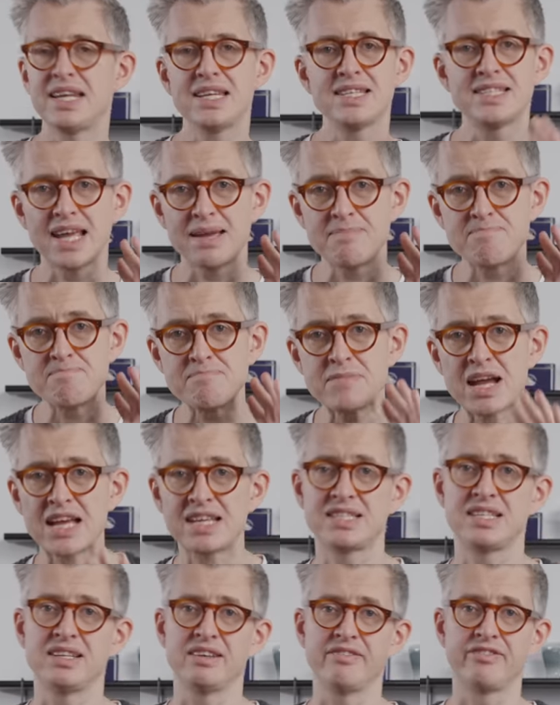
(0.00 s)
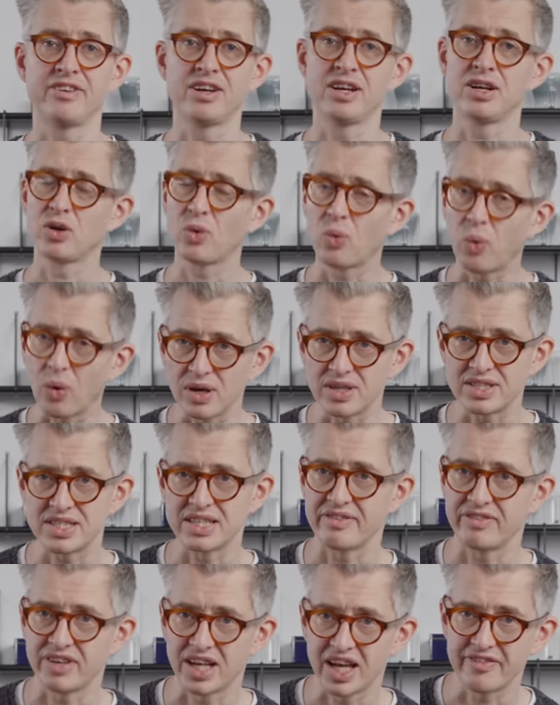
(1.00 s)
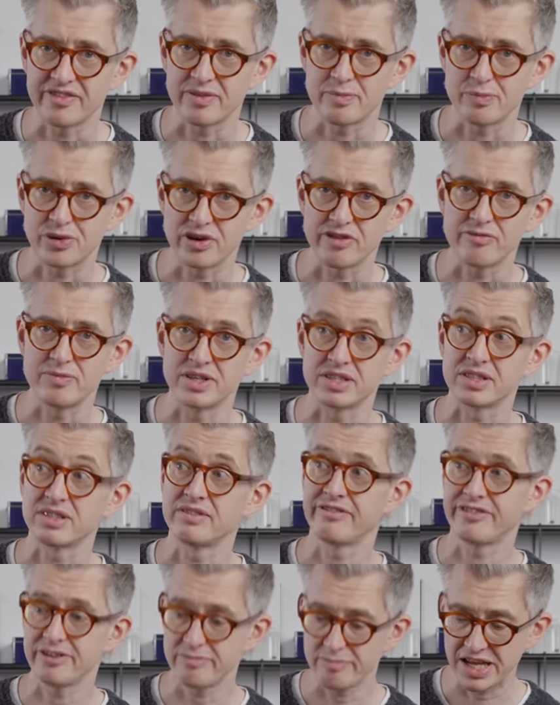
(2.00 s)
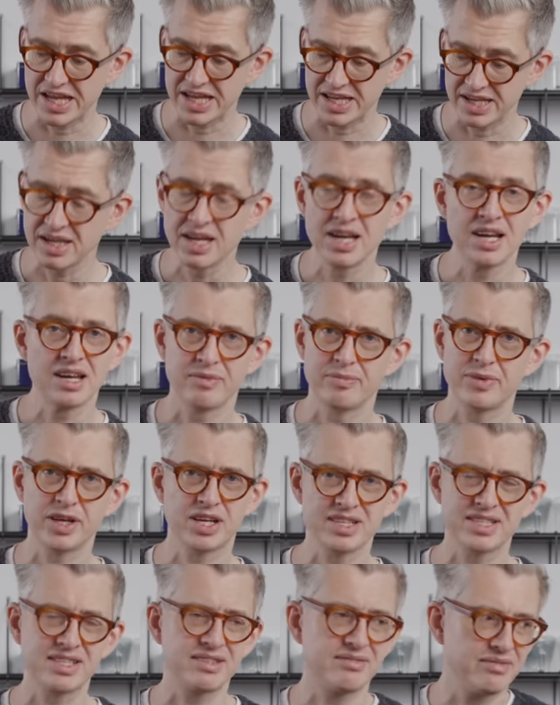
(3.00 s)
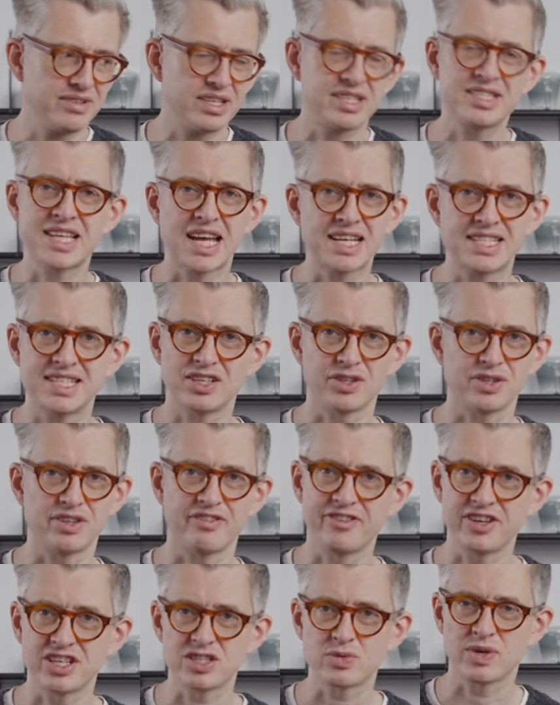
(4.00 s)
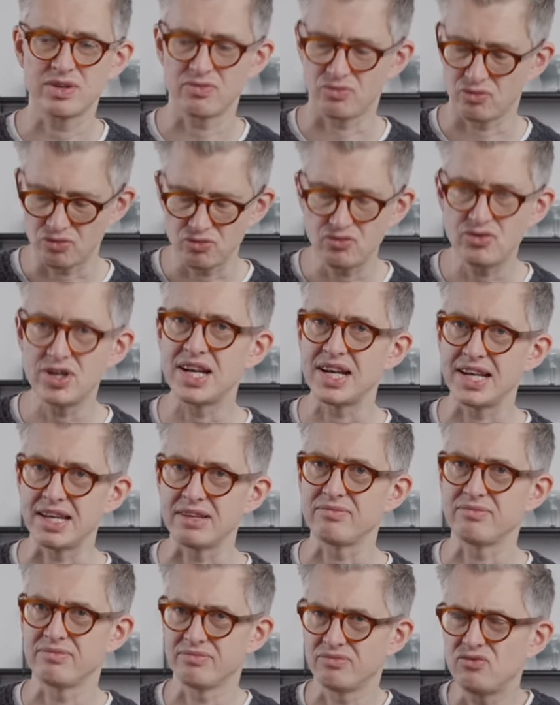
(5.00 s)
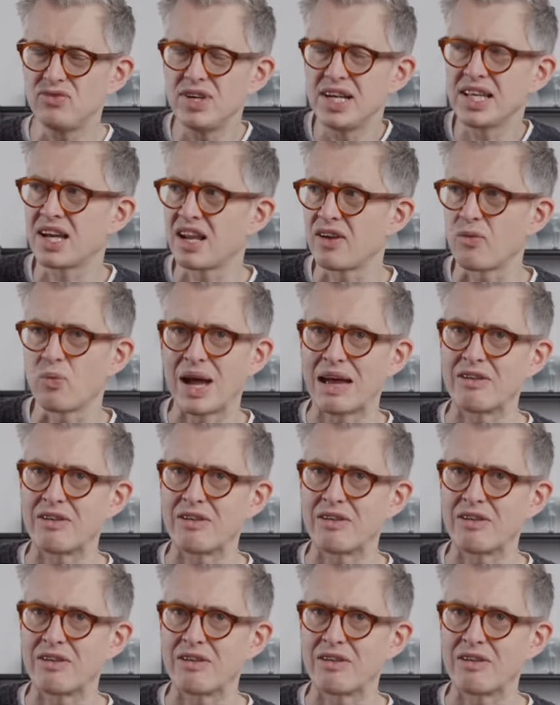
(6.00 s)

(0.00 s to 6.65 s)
It is a massive quality of life improvement for me because the static on the first one really, really kind of